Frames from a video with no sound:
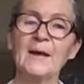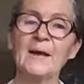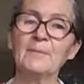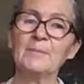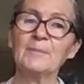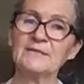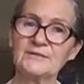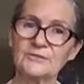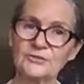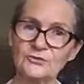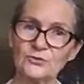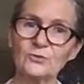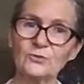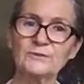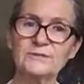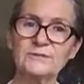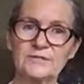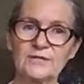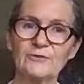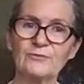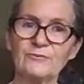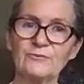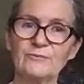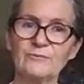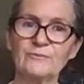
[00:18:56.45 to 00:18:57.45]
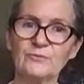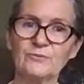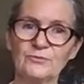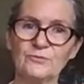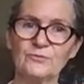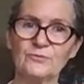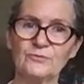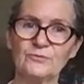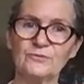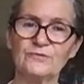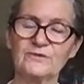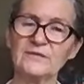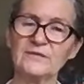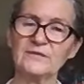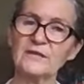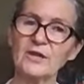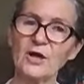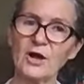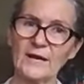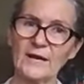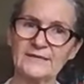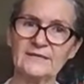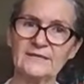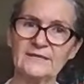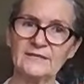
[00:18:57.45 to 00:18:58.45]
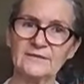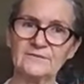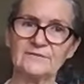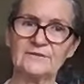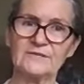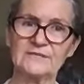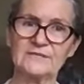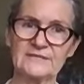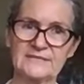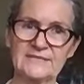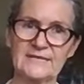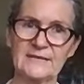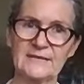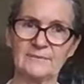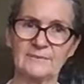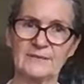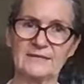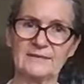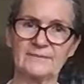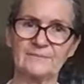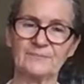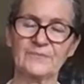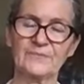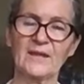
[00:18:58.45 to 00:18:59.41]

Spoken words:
But it's also removed the lining of the stomach.